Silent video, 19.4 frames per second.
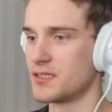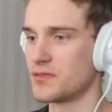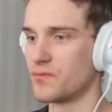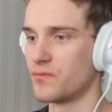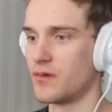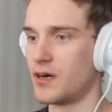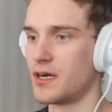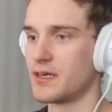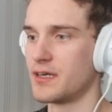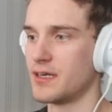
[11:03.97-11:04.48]

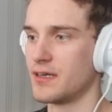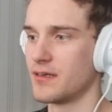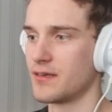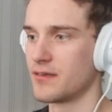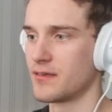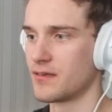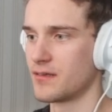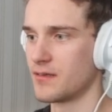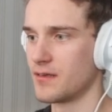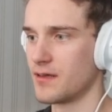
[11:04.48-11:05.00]
one
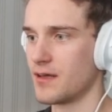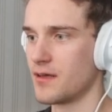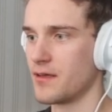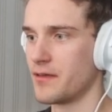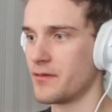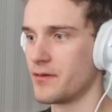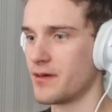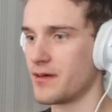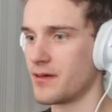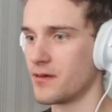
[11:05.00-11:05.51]

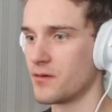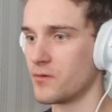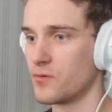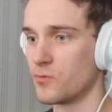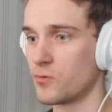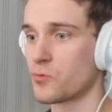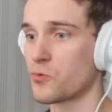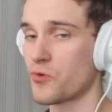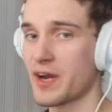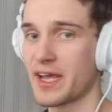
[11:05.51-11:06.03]

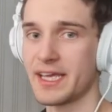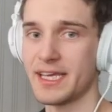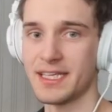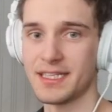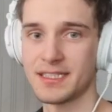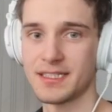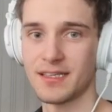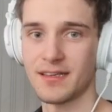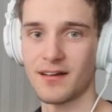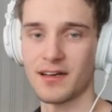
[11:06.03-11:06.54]

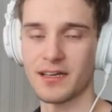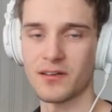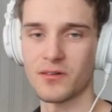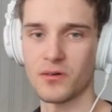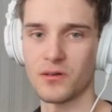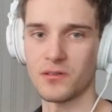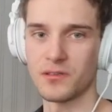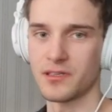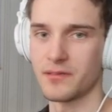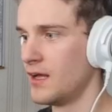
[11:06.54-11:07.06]
rate, I
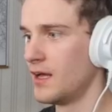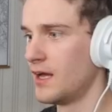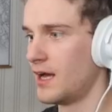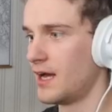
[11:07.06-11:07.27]
call them.